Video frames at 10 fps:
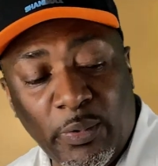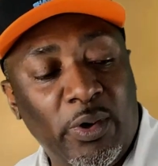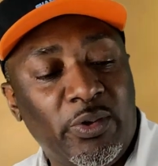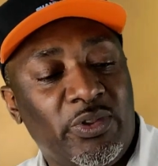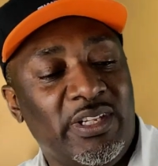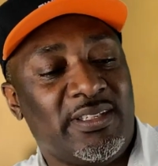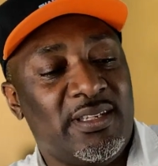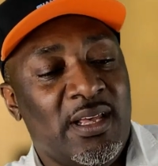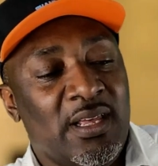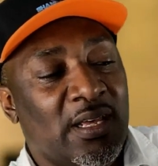whole
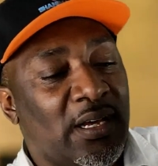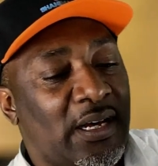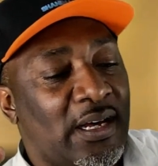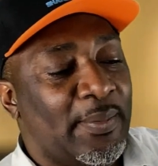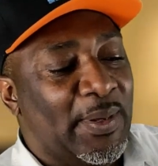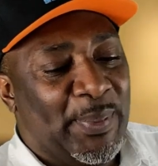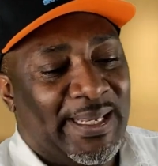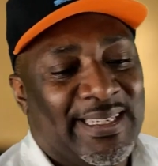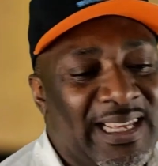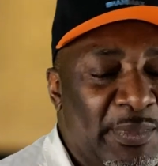this
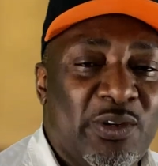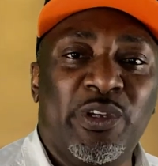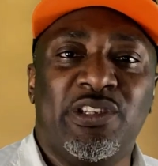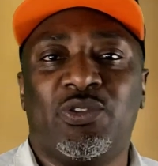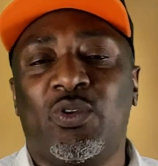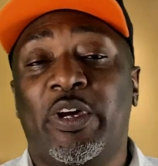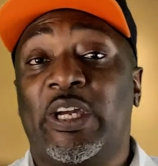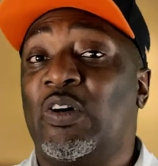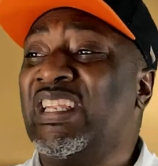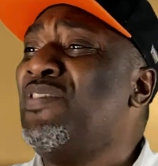pandemic which is
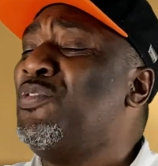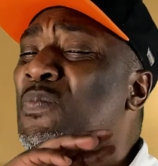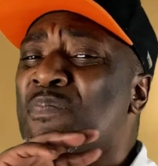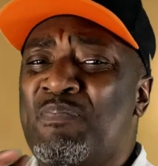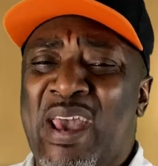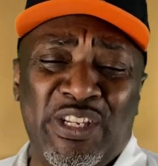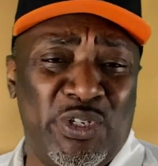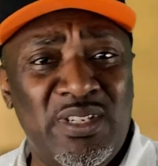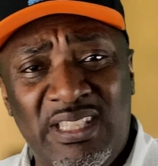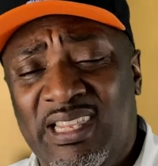going on. If you
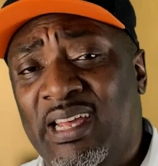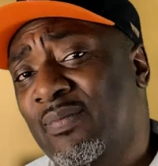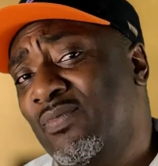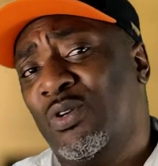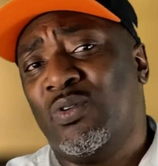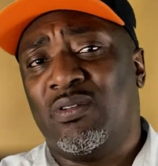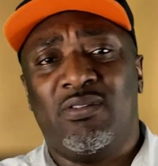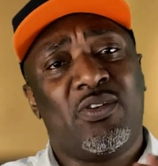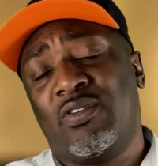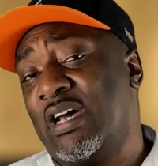mention them, you're
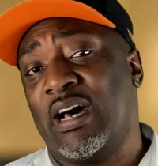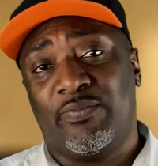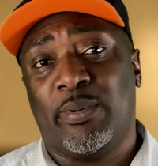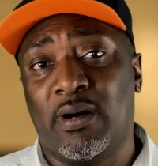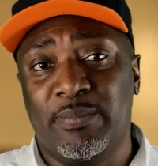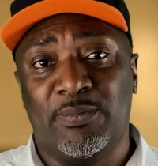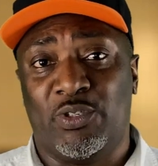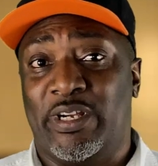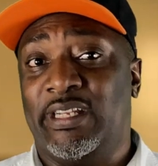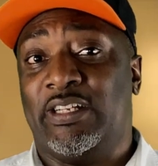gonna have
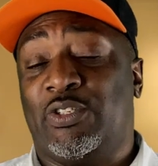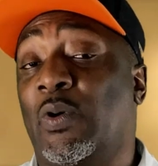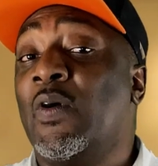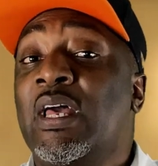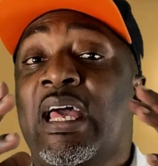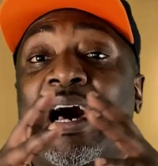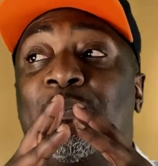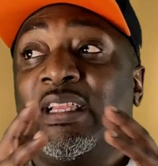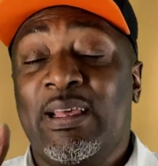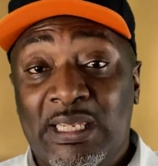problems right now. So
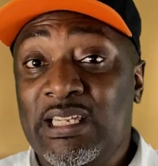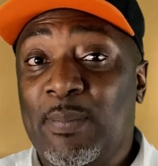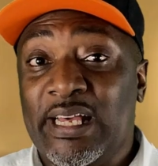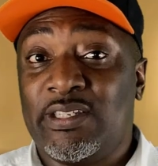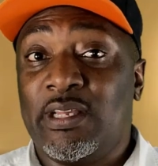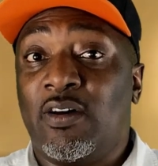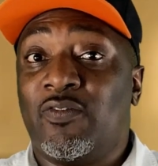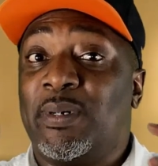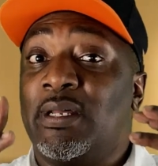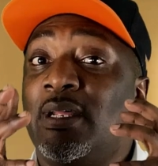I'm limiting
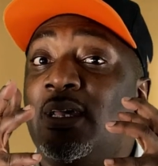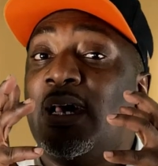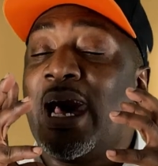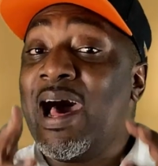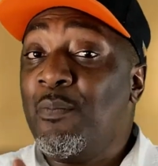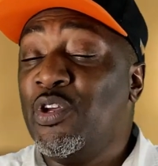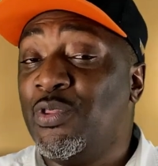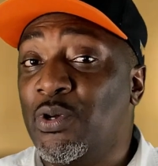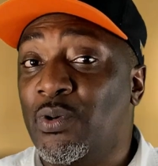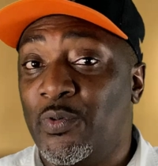myself, but I'm
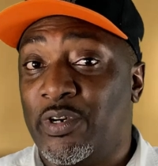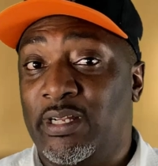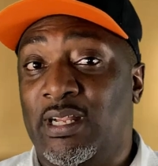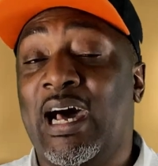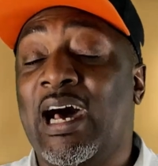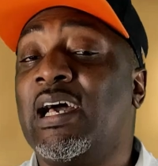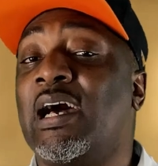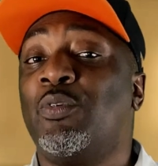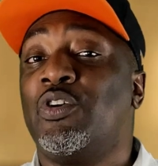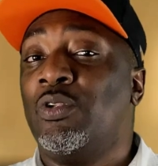with you right now.
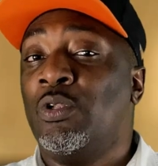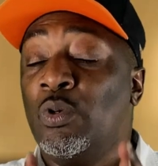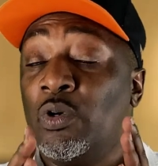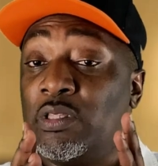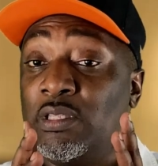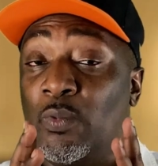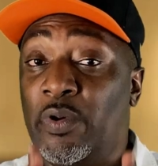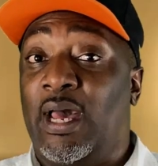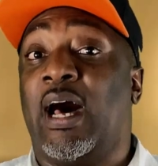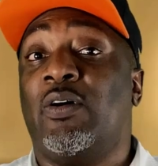I'm gonna look the
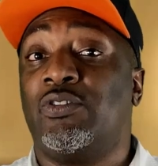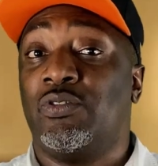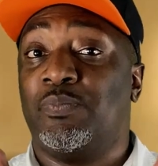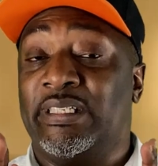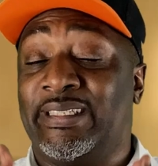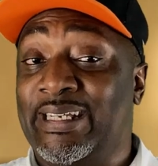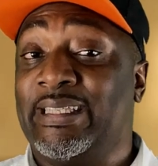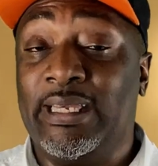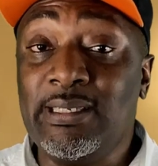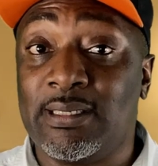way how to
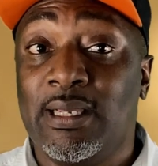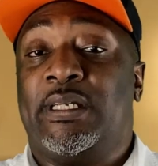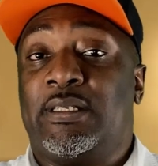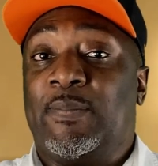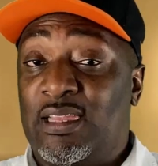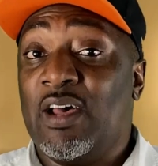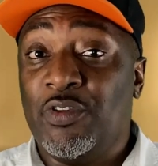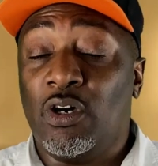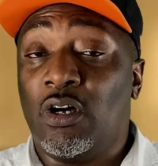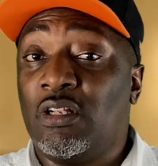present this, but I
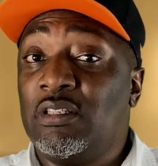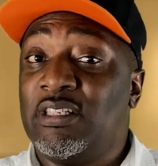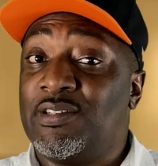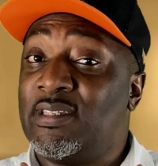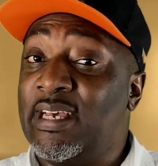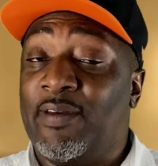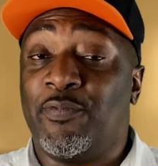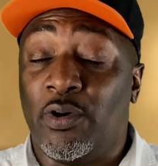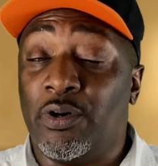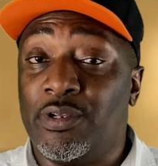love you all. Just stay
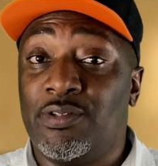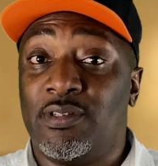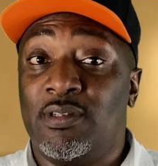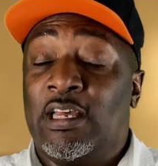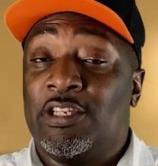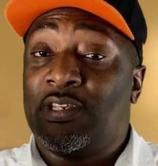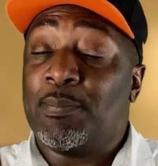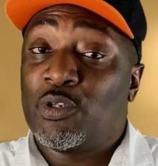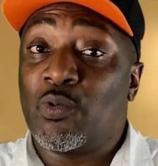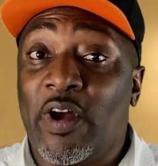focused,
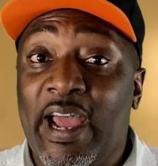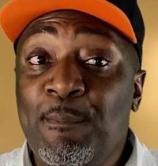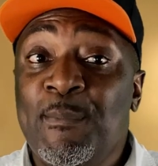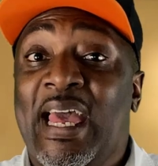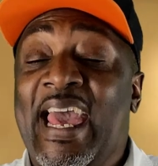subscribe,